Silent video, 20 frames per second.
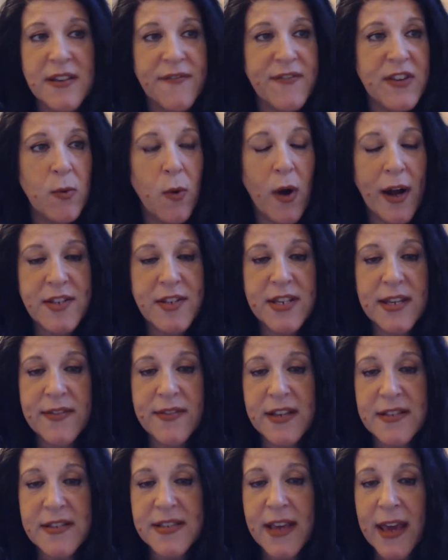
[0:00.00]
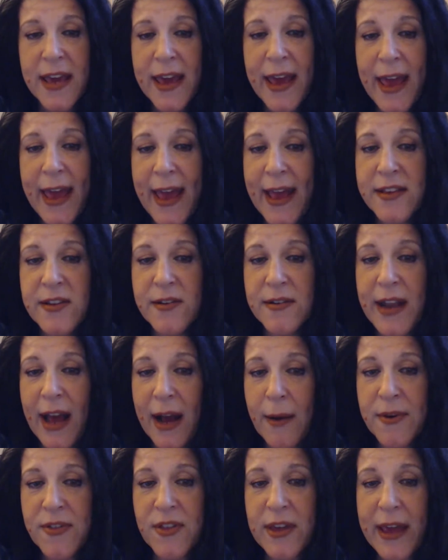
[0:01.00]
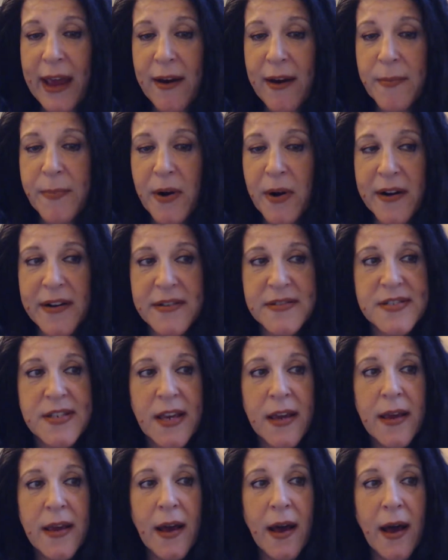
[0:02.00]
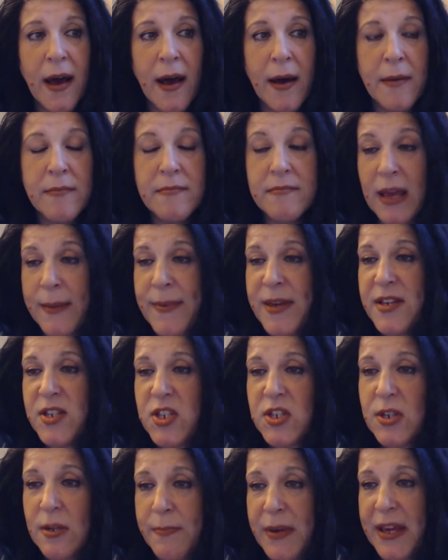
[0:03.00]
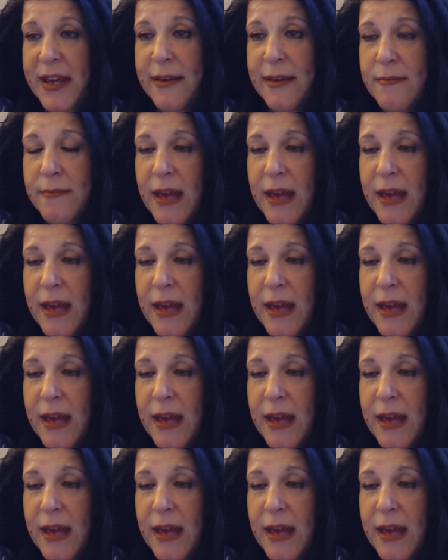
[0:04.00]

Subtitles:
If you're watching this and you're not with Karatbars, maybe you should be.